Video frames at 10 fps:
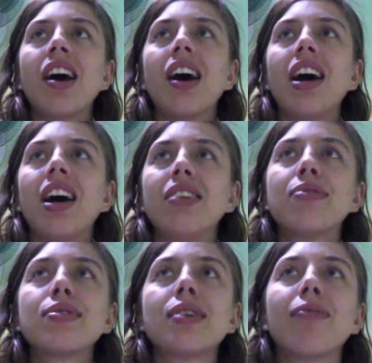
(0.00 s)
and
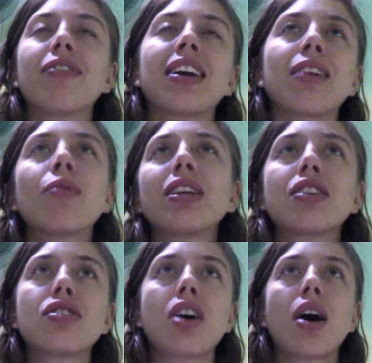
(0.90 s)
do something and quit
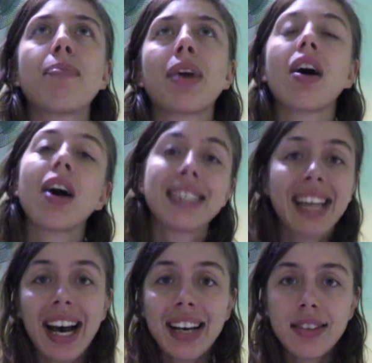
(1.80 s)
the job, because
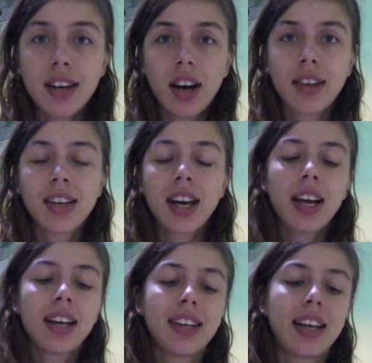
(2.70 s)
I thought
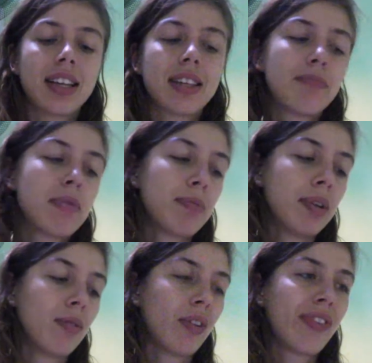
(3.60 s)
that
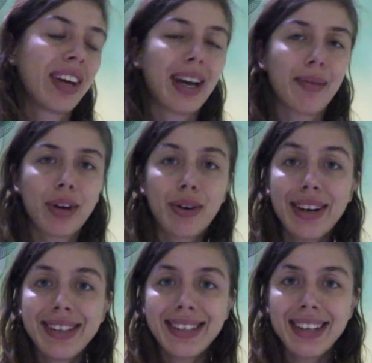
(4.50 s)
people will think I'm
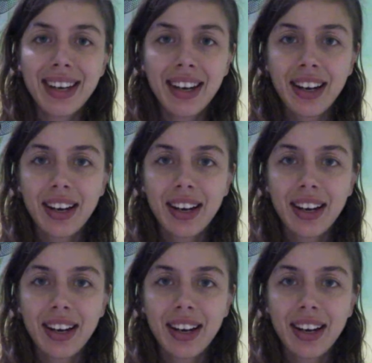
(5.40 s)
crazy.